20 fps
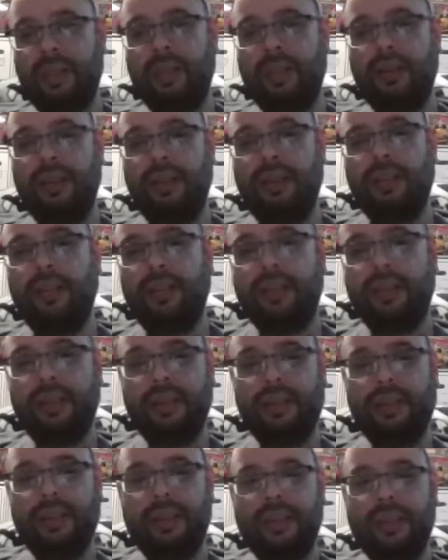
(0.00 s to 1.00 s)

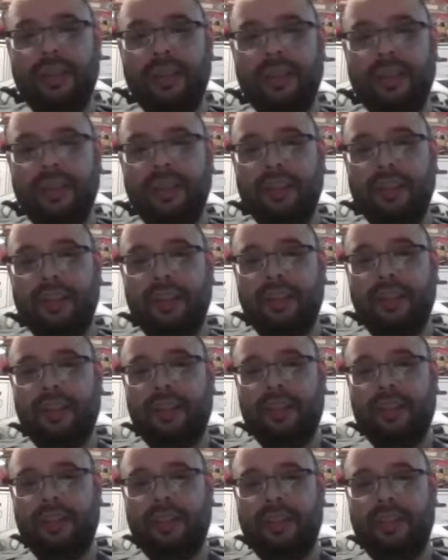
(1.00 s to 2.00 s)

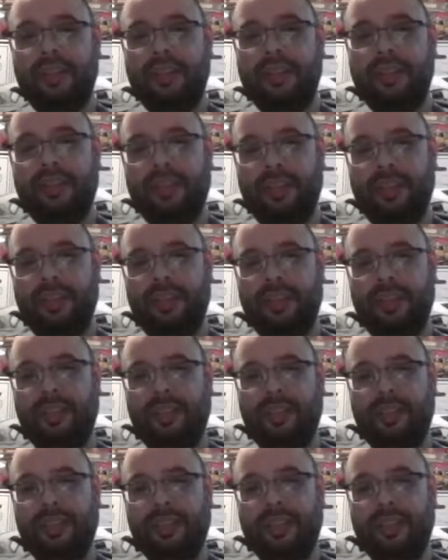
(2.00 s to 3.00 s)

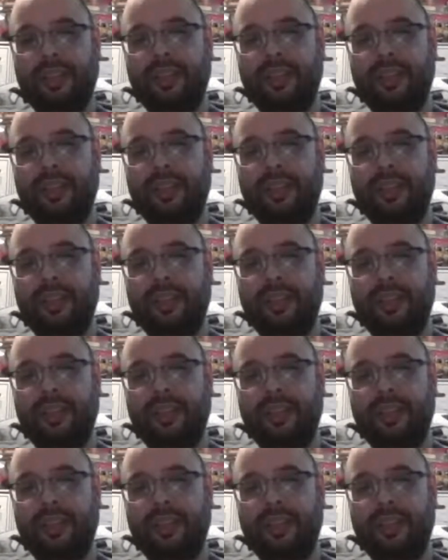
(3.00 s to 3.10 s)
This person isn't speaking.